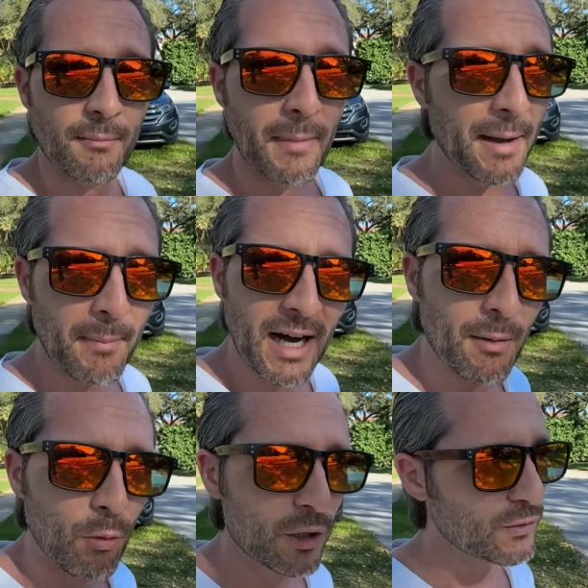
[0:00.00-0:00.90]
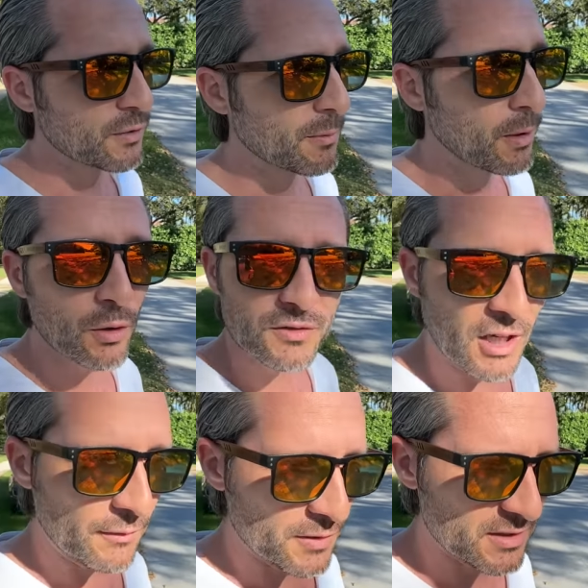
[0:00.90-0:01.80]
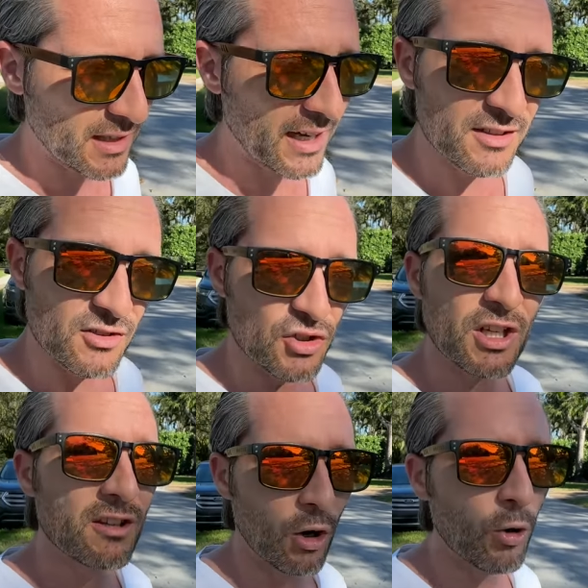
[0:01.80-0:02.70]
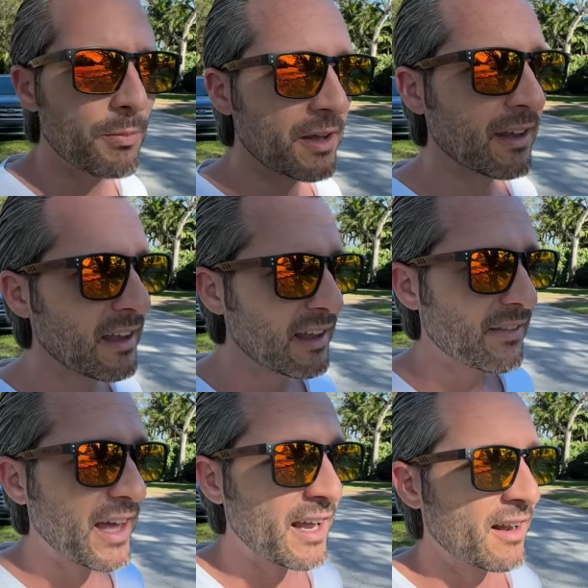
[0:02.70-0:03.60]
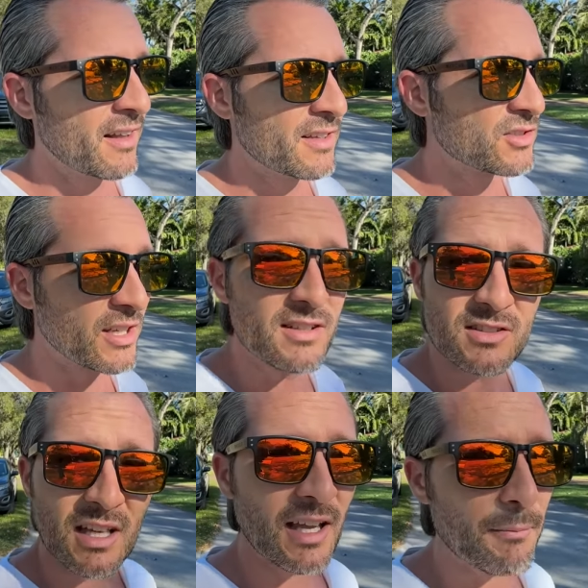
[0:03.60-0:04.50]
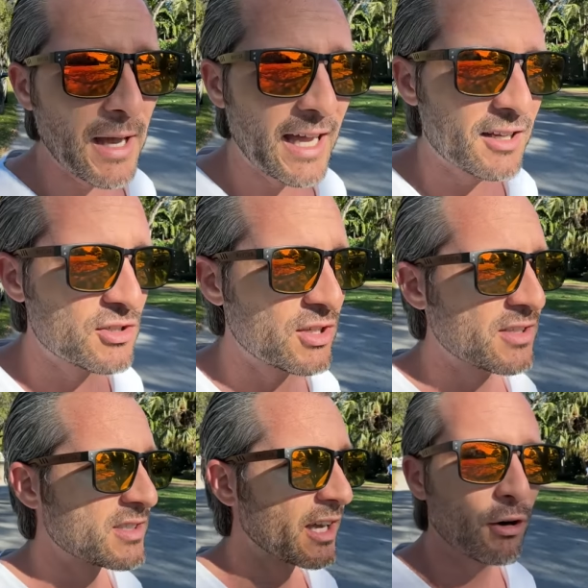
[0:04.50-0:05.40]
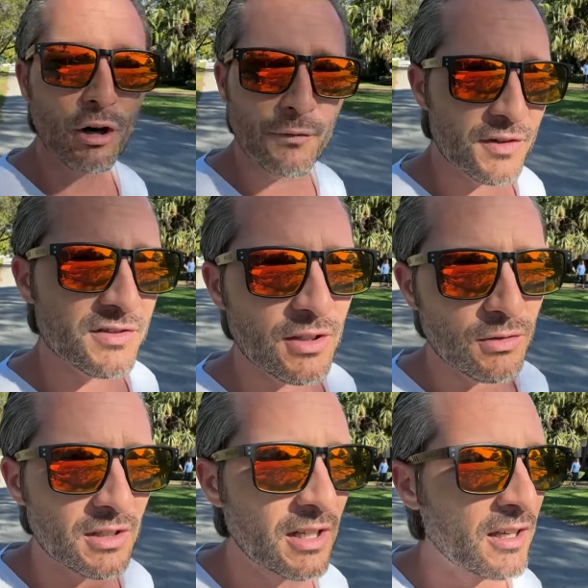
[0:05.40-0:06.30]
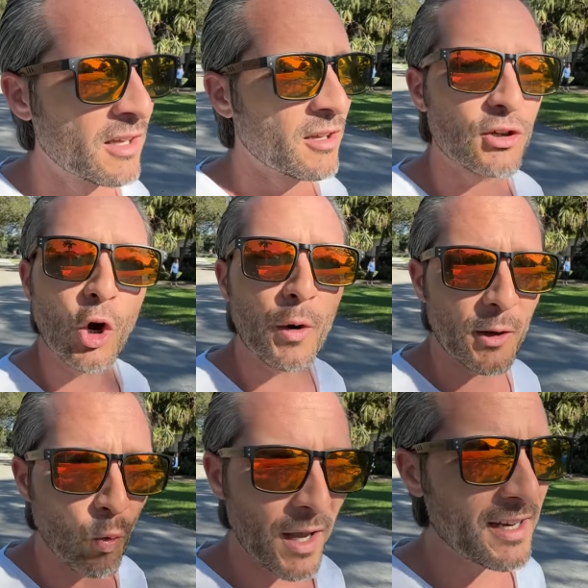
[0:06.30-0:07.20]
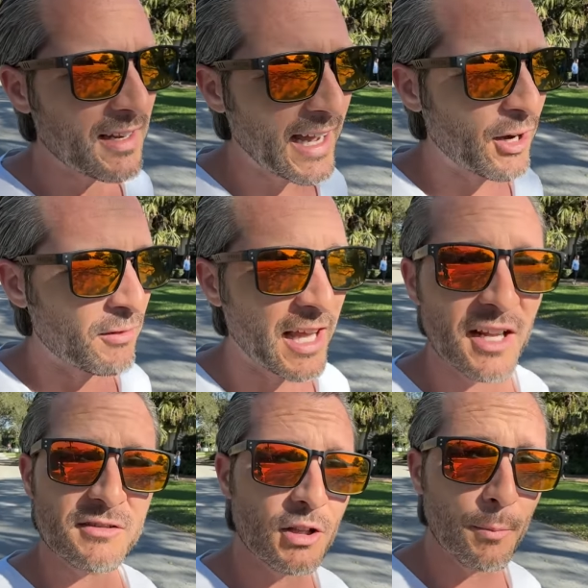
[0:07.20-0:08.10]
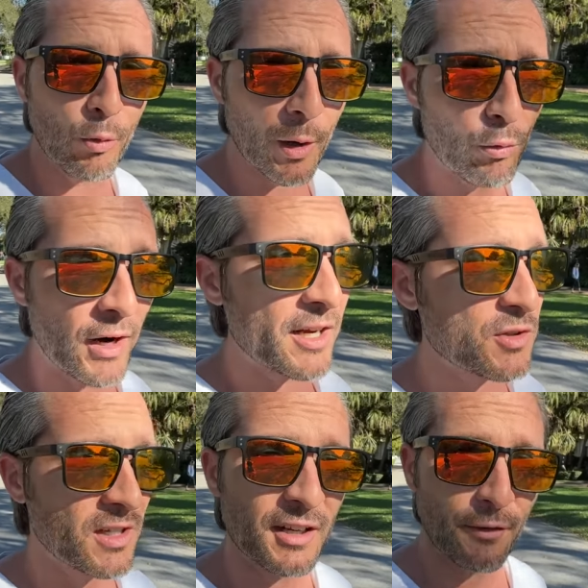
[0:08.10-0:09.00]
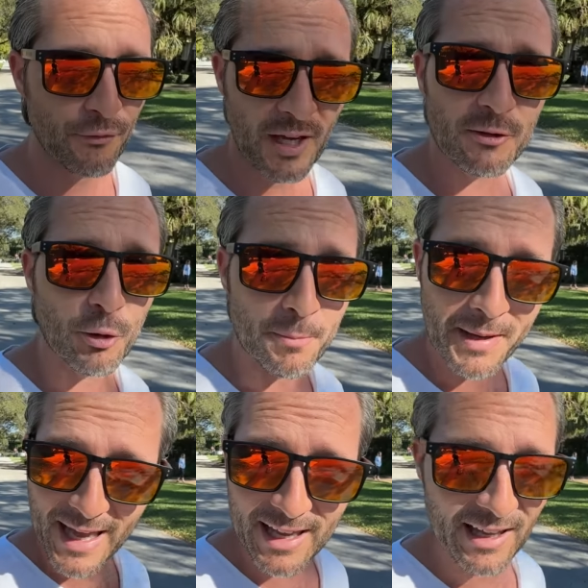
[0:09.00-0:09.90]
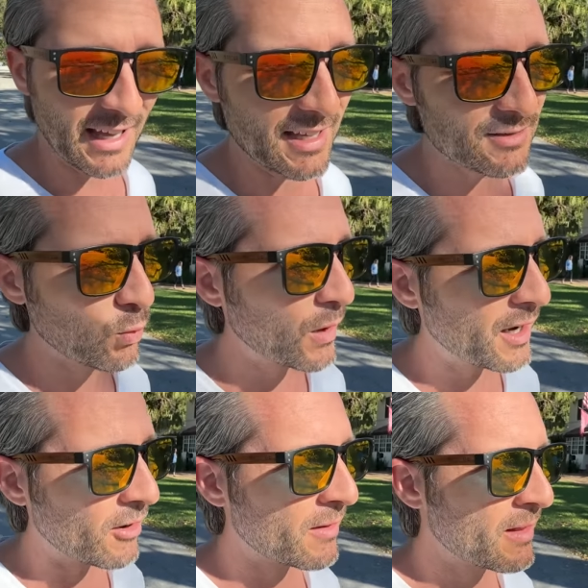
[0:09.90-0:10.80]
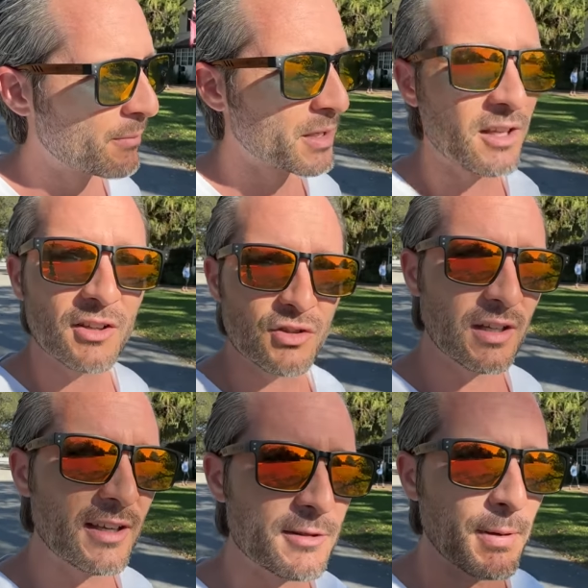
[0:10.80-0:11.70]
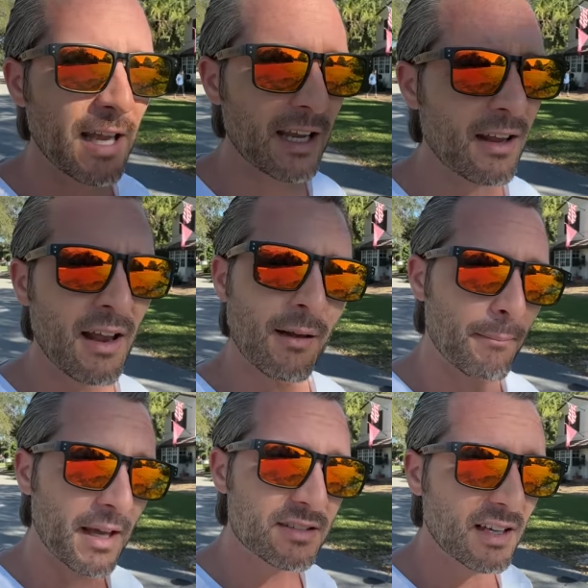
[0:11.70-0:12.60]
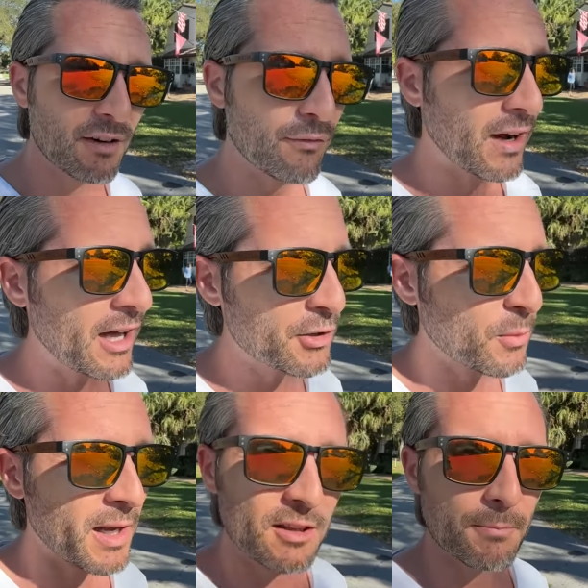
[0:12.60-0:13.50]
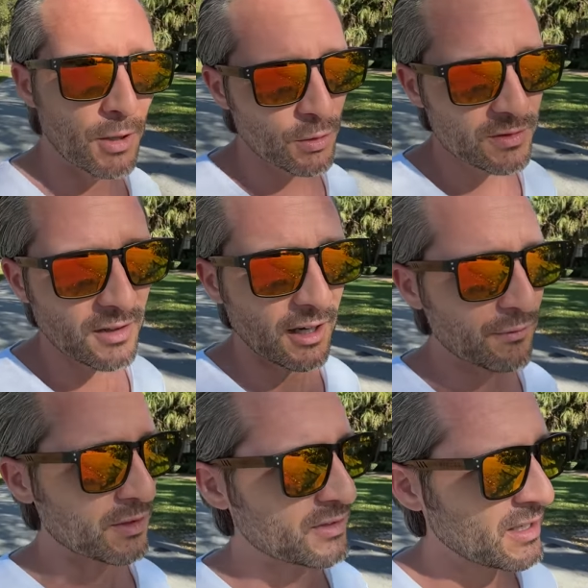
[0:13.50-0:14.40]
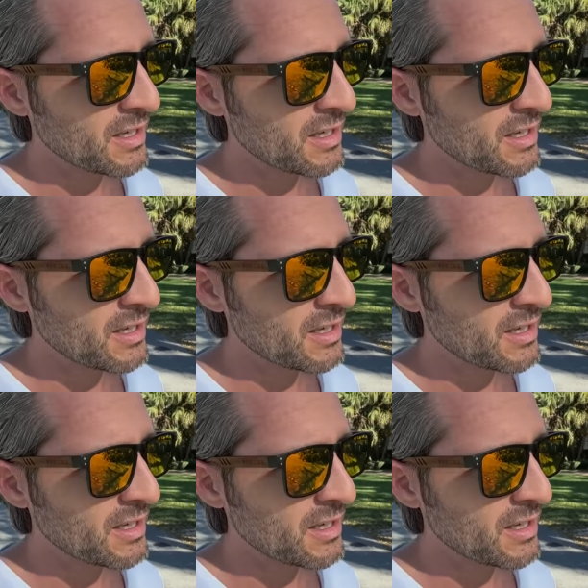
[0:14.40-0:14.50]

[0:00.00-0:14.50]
my mom works for the post office, guys, and she told me that She's seeing packages at her facility going way down, and it's to the point where it actually can affect her pay as well, because she gets paid based on volume at the post office.